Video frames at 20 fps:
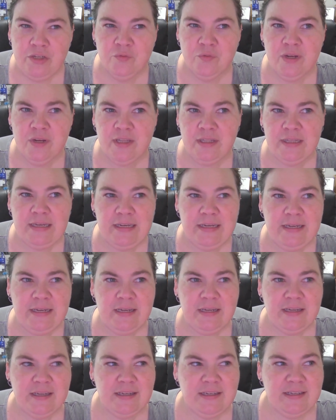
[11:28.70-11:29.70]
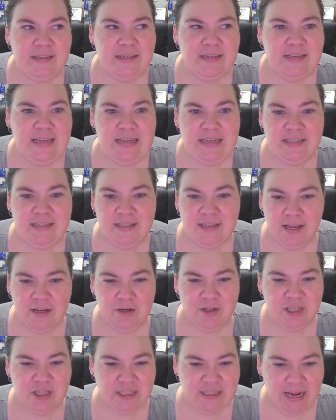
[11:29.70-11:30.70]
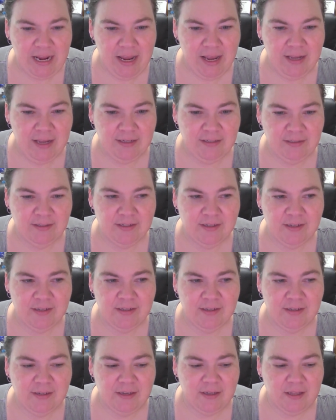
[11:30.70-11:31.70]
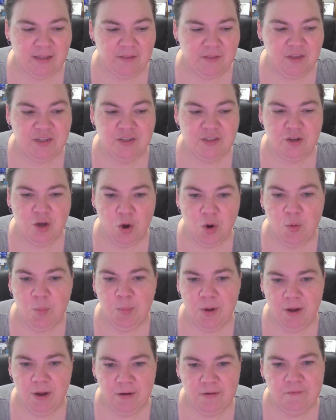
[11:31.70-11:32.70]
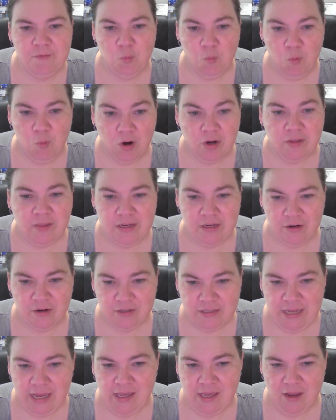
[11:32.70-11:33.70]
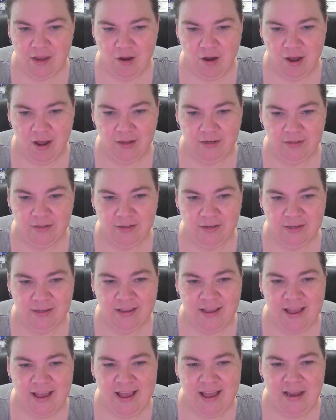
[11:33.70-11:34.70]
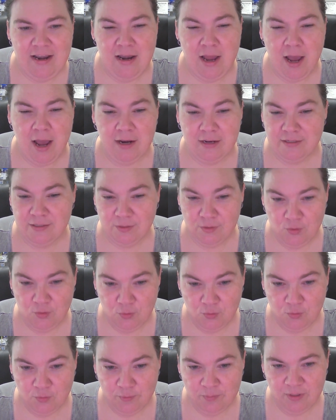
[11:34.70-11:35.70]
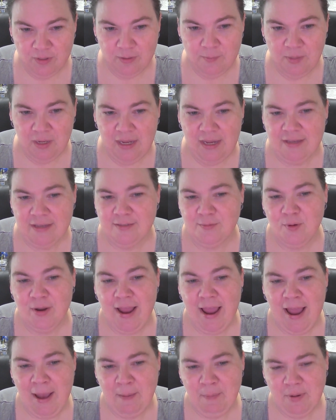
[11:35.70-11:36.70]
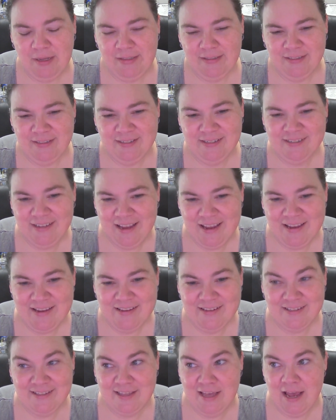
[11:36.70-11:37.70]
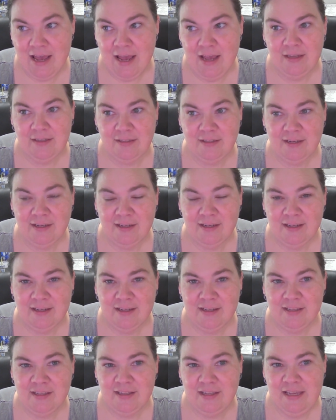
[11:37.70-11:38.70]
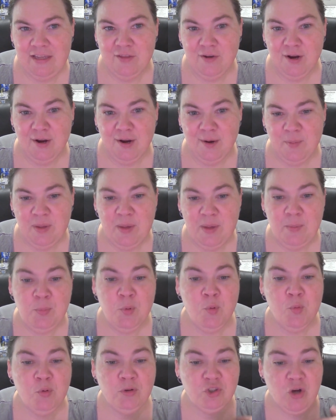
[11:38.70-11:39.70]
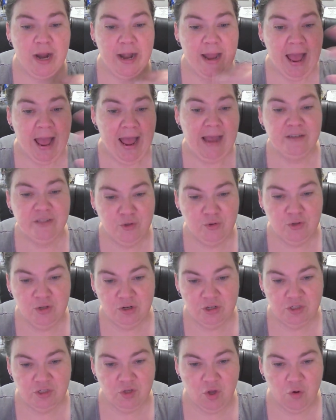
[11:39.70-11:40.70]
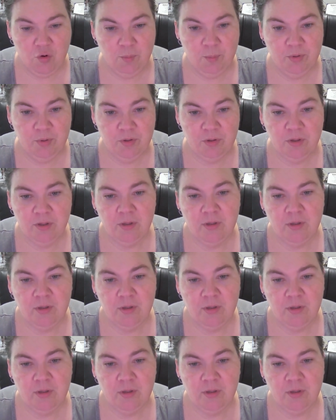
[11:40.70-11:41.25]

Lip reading: You really need to understand the scope of the work that you're taking on and not assume, because what happens is that either people will try to add to your scope,